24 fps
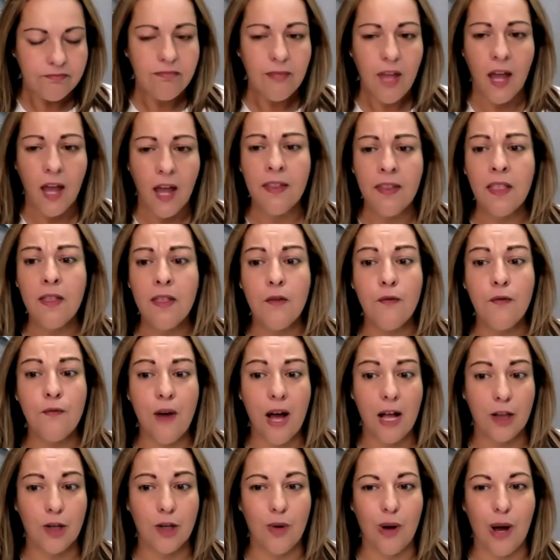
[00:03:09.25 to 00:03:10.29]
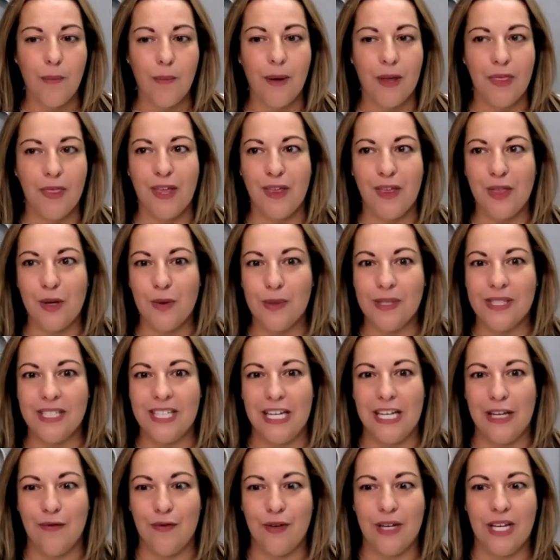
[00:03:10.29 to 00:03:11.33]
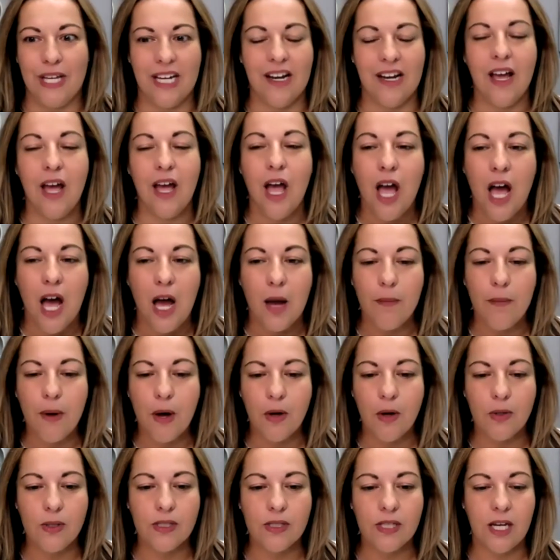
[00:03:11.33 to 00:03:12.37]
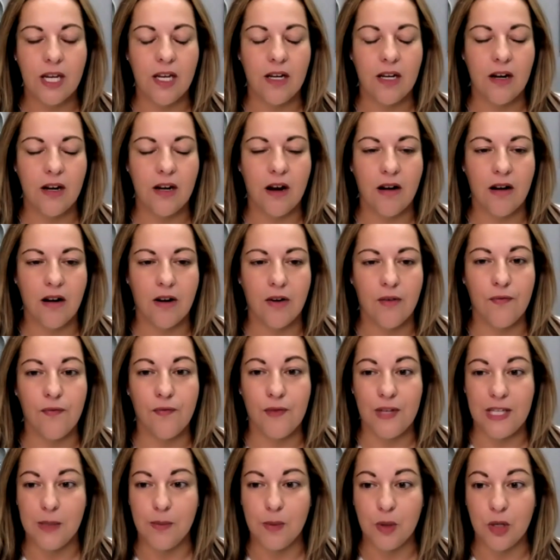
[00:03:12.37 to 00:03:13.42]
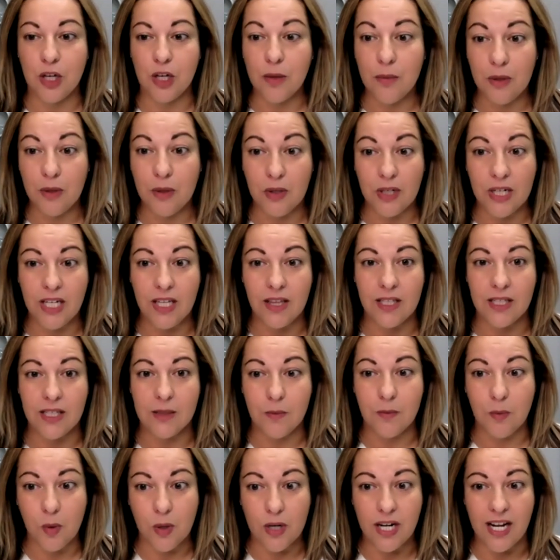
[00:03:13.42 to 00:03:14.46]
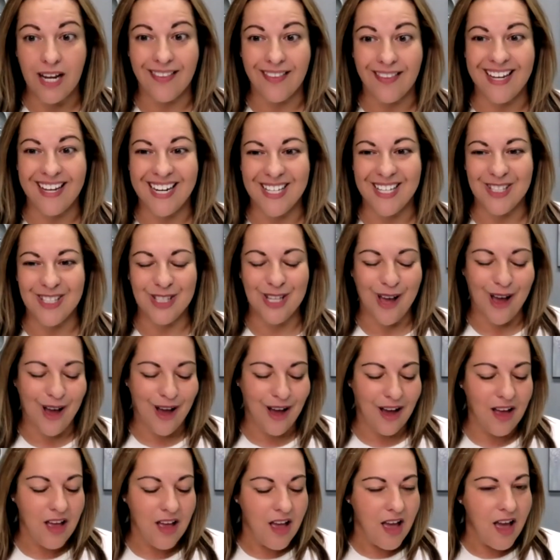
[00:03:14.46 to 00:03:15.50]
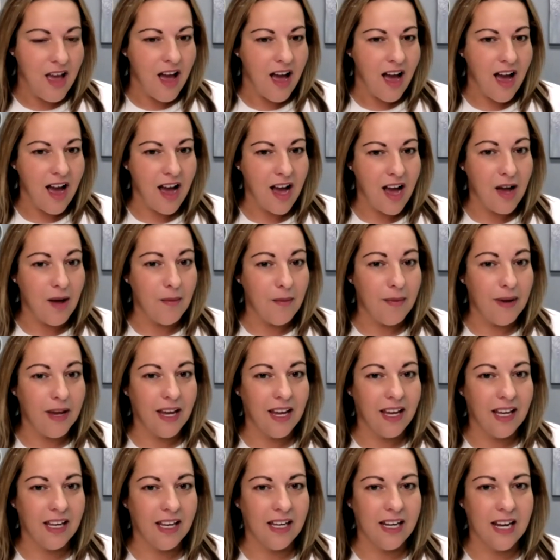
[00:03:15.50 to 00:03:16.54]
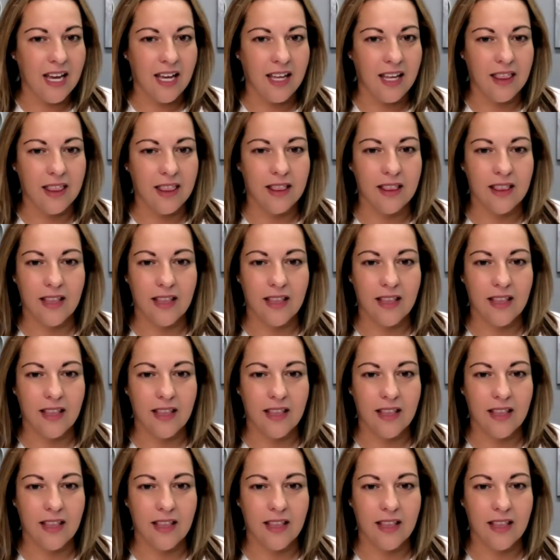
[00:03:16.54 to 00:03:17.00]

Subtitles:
And then the follow-up. I think there was even a post in our Facebook community this morning that I saw, and I